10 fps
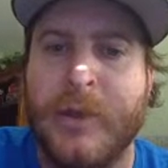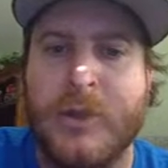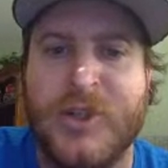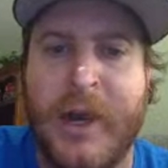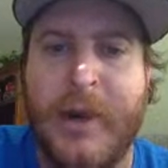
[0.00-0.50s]
in the
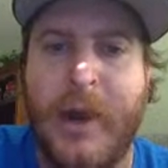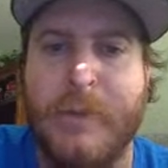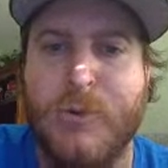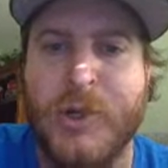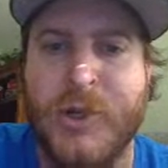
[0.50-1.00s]
chat. I
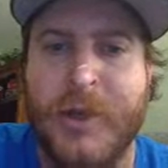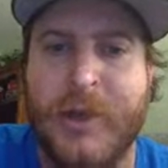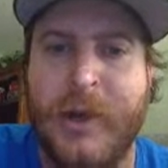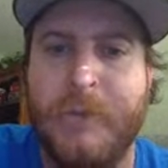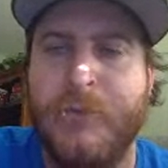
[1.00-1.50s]
appreciate
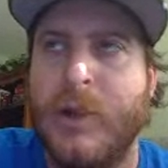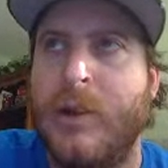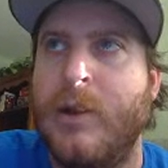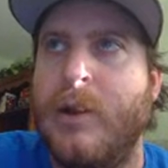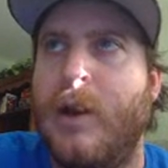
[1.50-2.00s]
that.
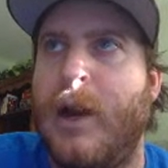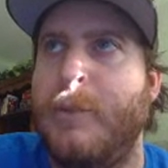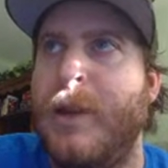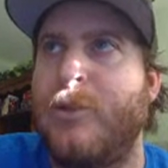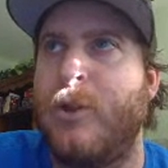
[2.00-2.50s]
I
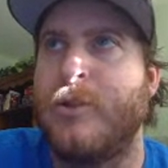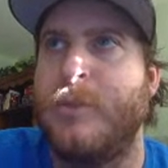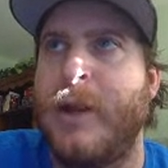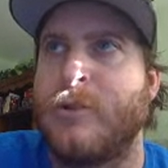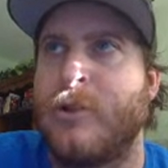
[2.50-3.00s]
may throw
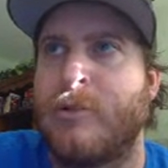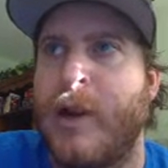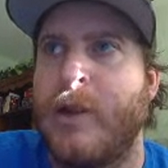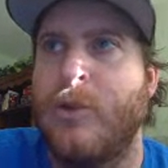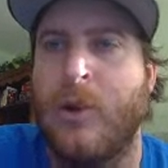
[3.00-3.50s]
some extra
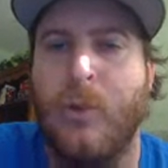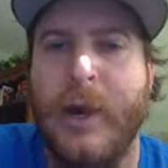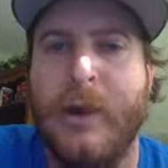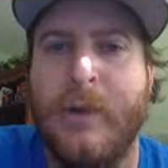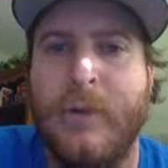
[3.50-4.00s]
credit your
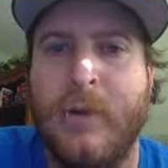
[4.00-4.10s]
way.